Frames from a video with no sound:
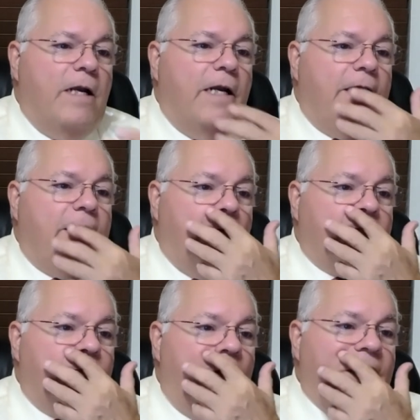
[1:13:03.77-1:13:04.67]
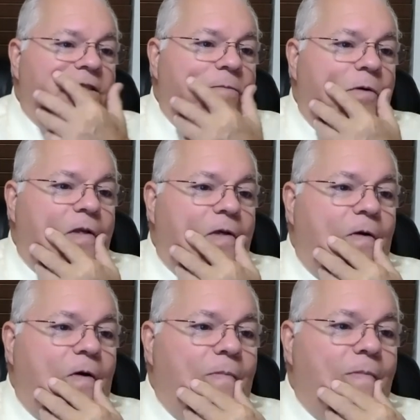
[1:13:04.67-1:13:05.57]
Didn't he touch positive, Brother
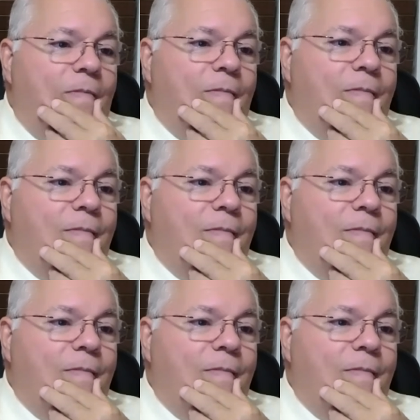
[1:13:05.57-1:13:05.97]
Durham?